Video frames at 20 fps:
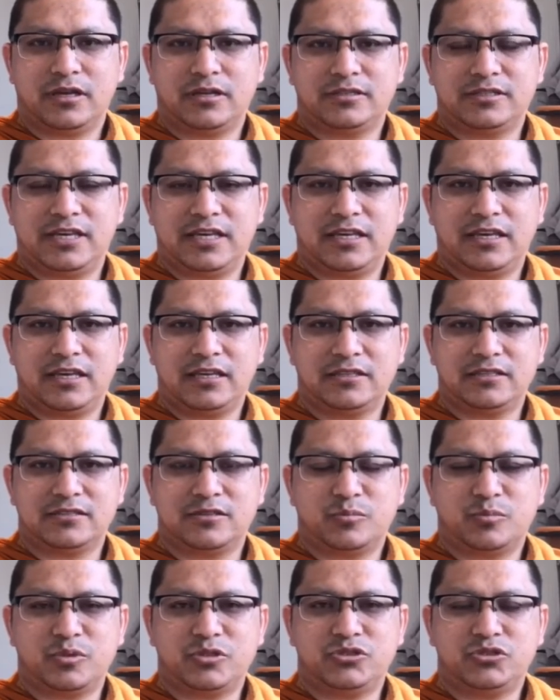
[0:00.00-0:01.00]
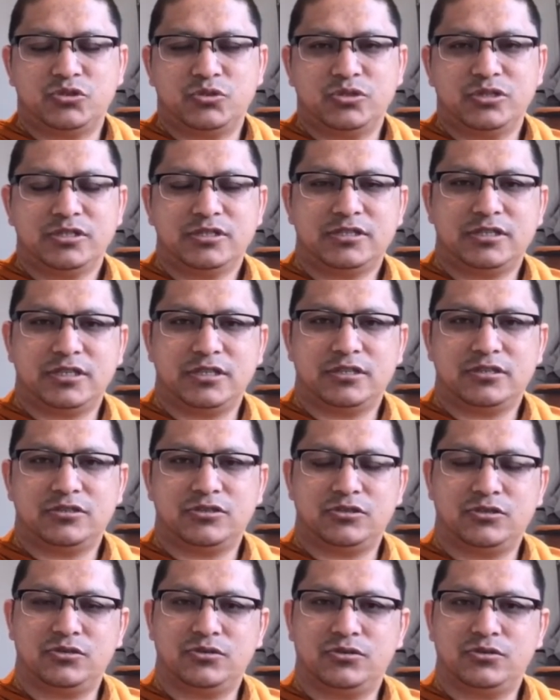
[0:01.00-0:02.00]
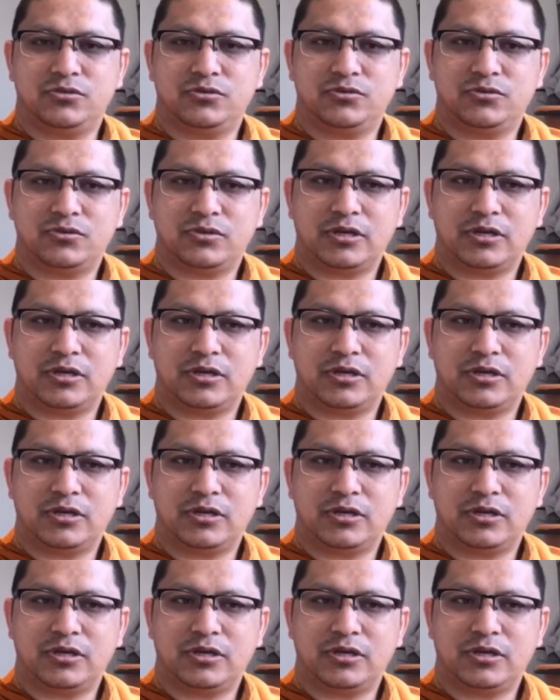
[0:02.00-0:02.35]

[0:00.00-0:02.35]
taking this opportunity to